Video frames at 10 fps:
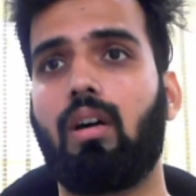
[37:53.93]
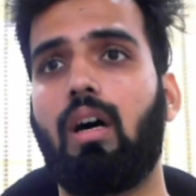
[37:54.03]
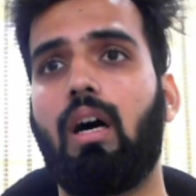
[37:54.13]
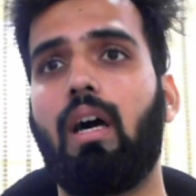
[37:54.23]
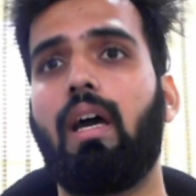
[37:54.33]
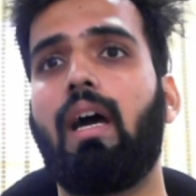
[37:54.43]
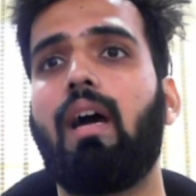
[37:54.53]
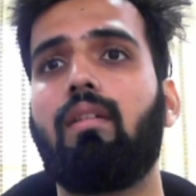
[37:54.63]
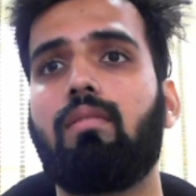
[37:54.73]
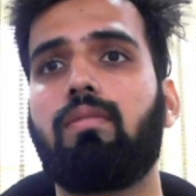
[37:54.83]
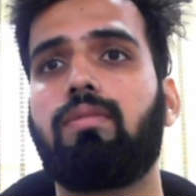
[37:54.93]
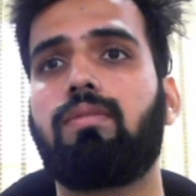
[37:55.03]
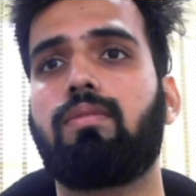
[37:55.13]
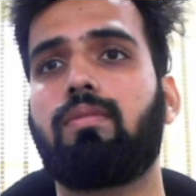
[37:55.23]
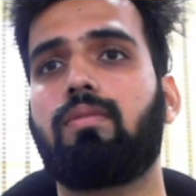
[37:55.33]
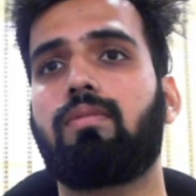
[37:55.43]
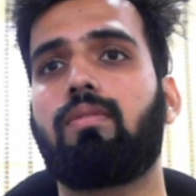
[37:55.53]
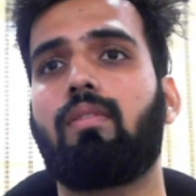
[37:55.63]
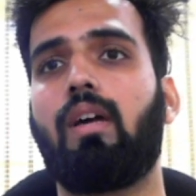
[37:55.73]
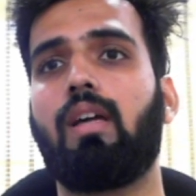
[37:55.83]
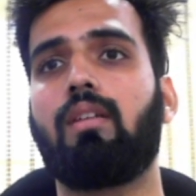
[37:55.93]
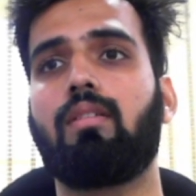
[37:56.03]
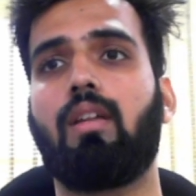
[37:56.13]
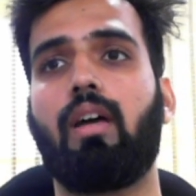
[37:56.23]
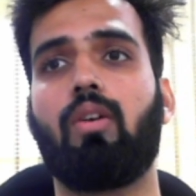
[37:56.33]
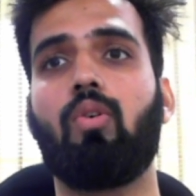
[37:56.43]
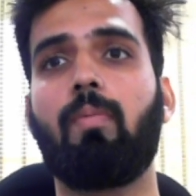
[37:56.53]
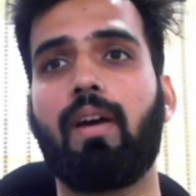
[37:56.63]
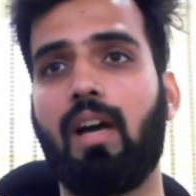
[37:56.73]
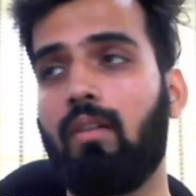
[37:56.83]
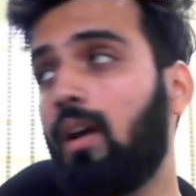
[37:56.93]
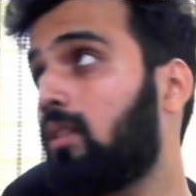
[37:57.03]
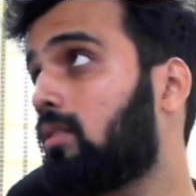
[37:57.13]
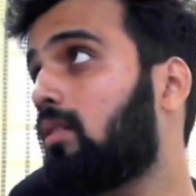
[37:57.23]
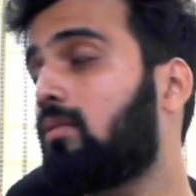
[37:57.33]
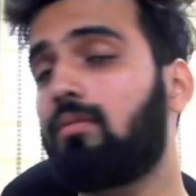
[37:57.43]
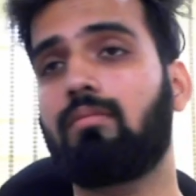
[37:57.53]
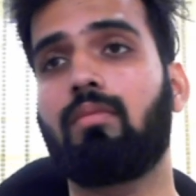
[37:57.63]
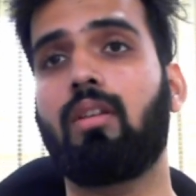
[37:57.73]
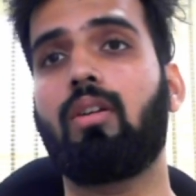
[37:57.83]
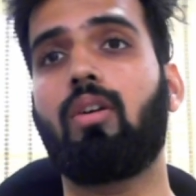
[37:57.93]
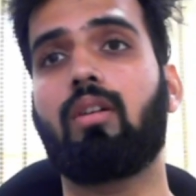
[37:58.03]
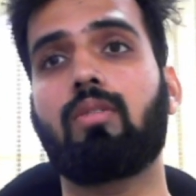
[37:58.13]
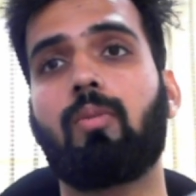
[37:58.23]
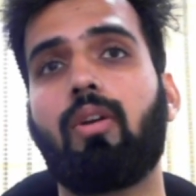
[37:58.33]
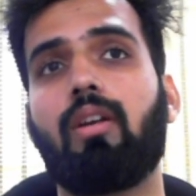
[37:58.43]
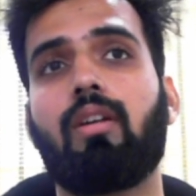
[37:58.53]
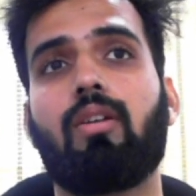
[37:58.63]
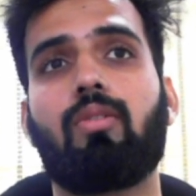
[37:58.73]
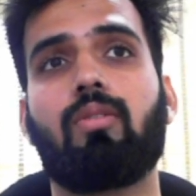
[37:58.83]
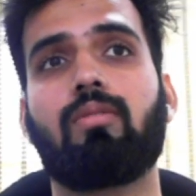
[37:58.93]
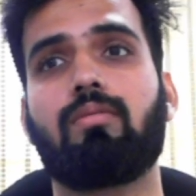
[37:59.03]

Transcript: I have, and I hope I have answered. They're not responding, I don't know.